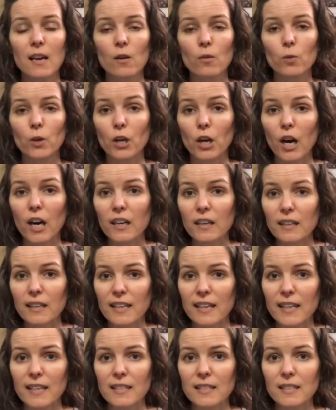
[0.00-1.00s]

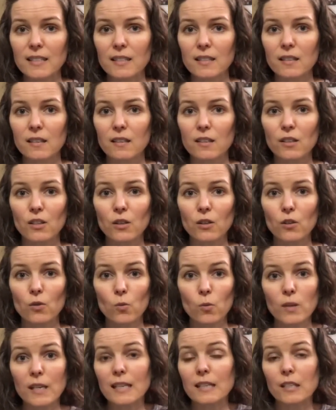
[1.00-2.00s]
Regardless,
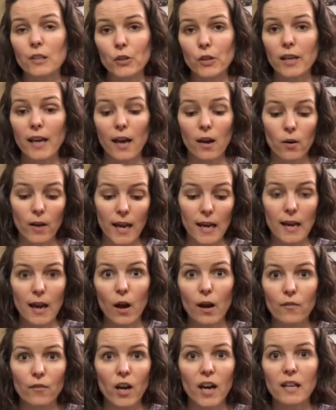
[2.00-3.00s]
you need to look at, okay, now
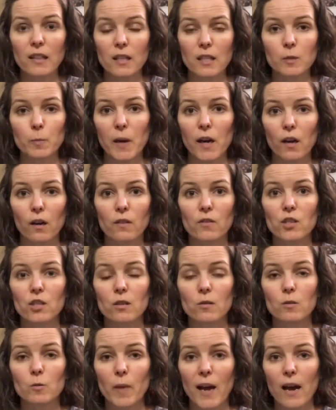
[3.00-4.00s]
I've got this pair of
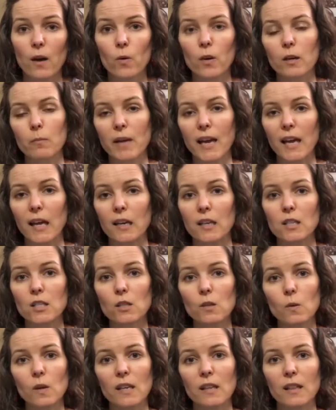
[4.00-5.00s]
shoes back, what am I going to
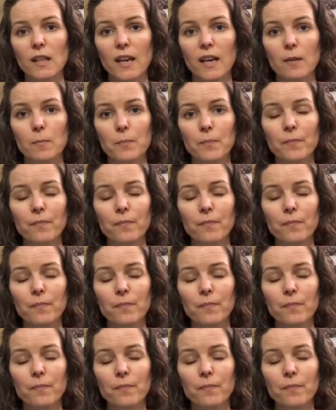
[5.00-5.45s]
do with it?